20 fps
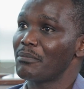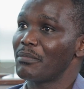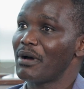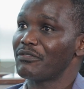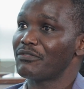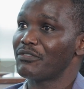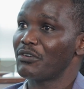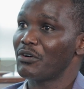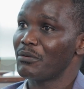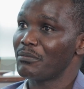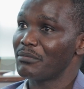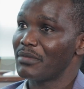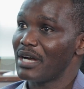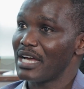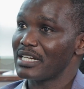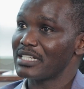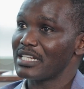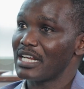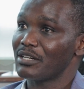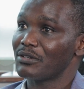perform
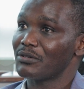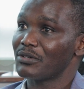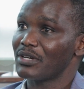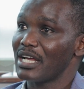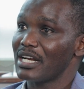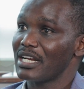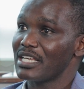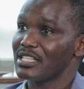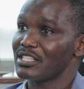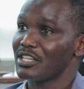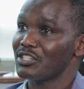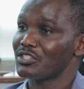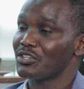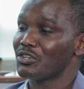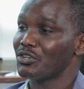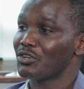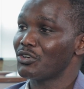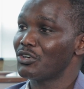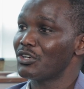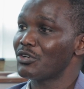at an
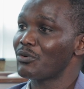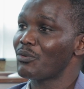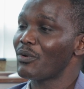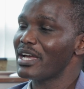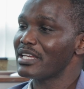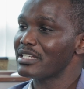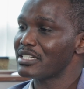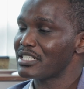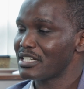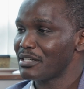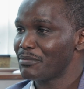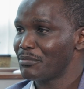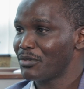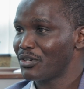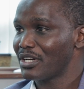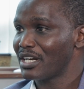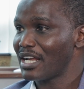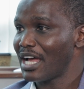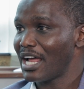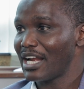organization called White
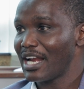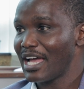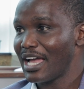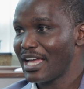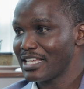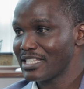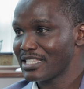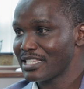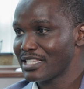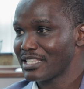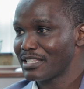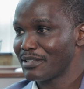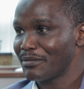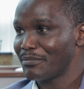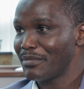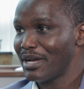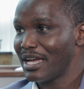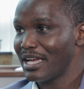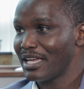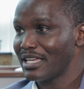Ribbon Alliance
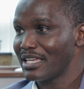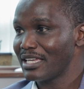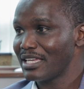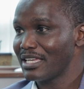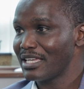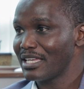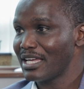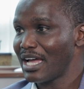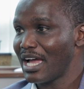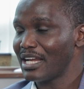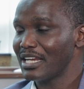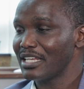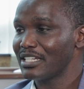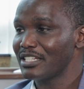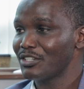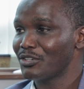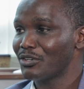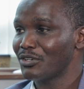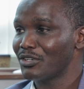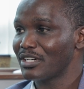by a
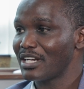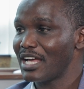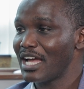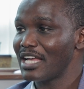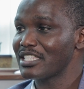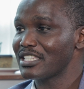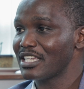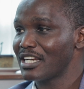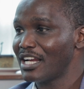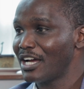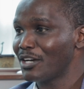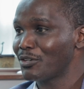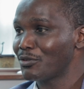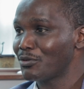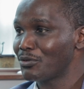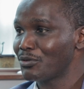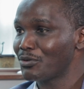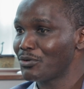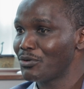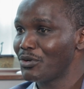lady called Angela
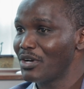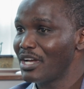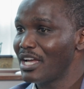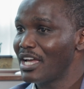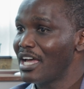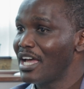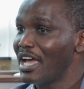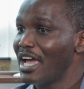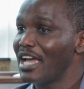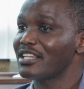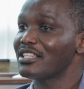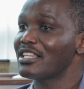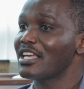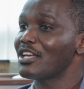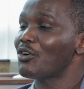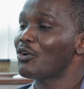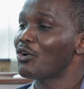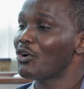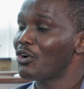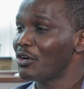Nguku, and
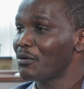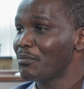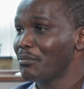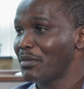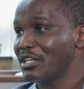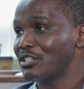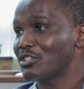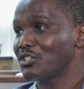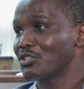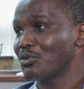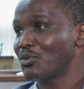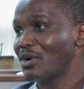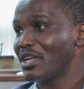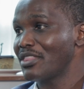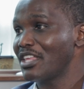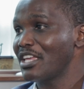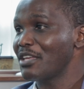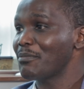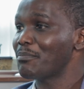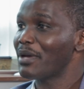they all made sure
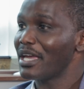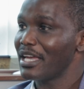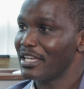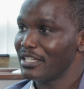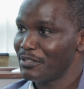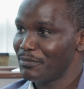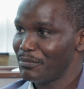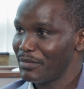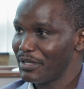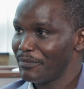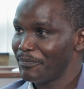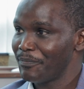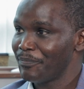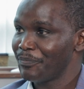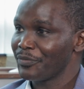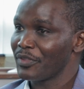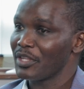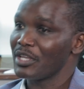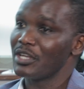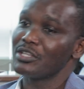they paid me.
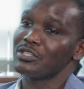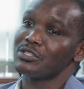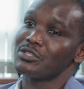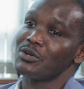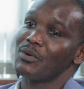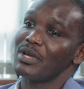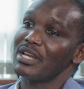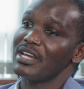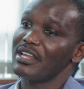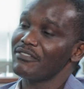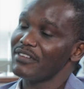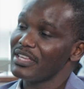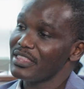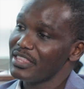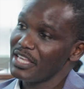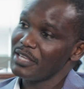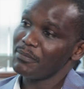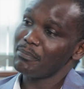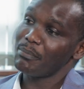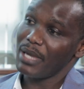So whenever
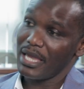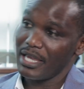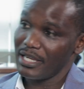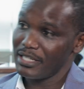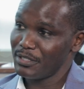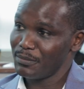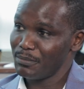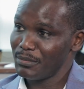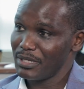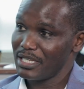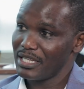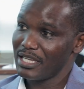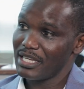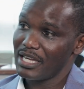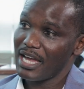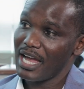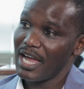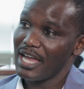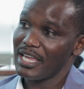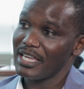they paid me,
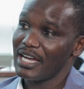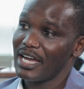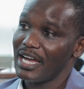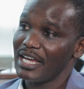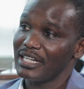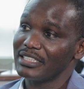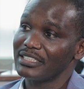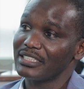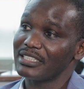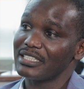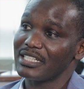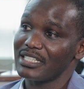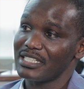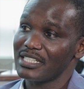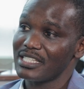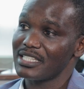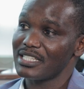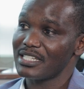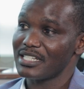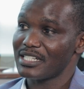I had 3
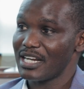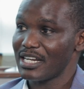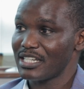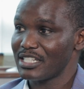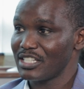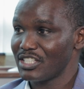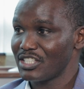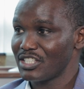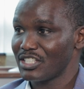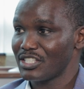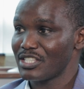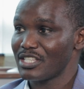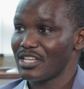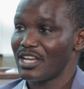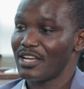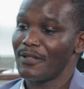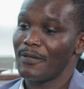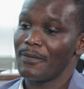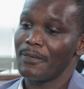strategies.